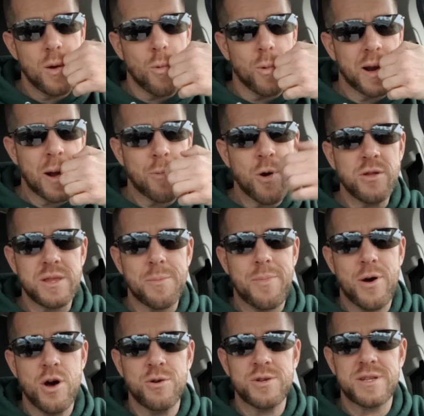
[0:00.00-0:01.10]
When I wrote the
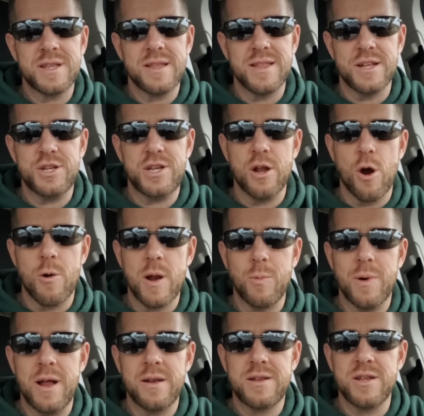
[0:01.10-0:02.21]
post that she had already
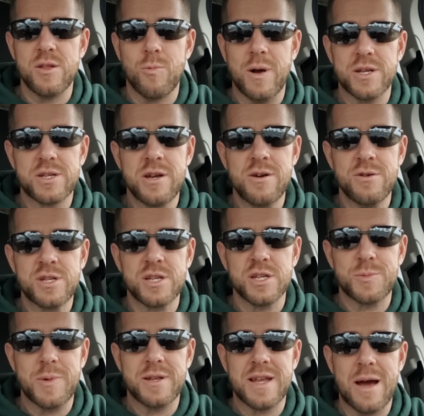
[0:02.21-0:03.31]
went to the West Coast to
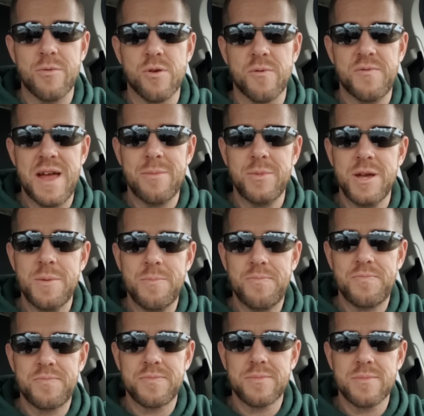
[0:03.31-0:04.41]
spend time with her family,
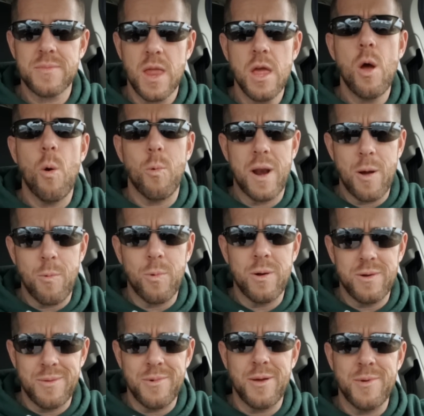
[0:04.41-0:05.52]
When I
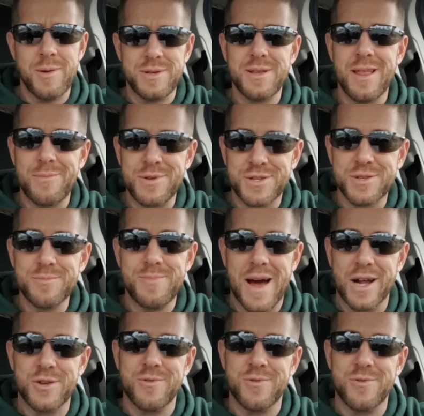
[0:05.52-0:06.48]
wrote the